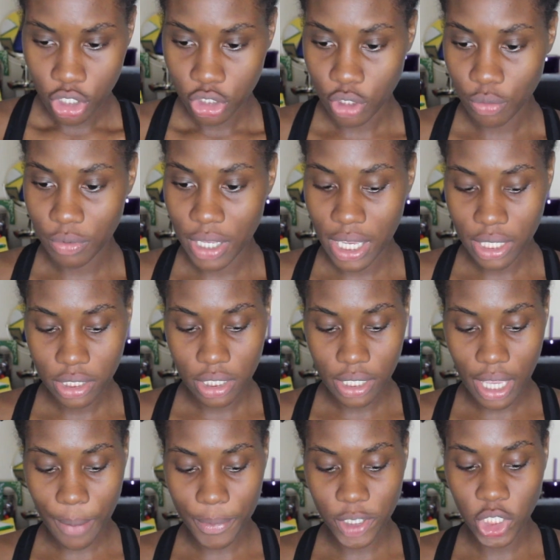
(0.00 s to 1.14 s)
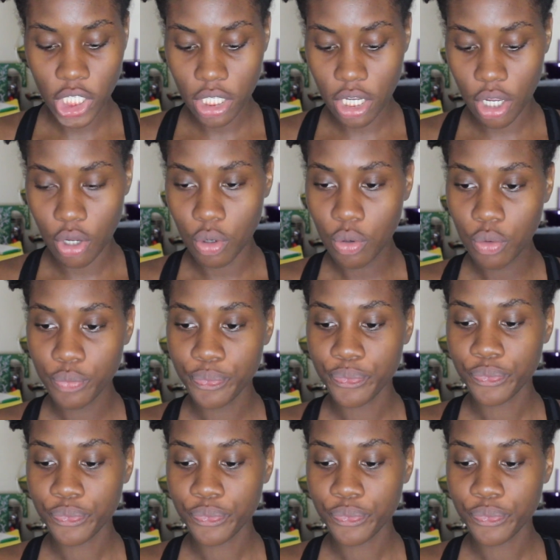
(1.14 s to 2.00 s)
So next to Cappuccino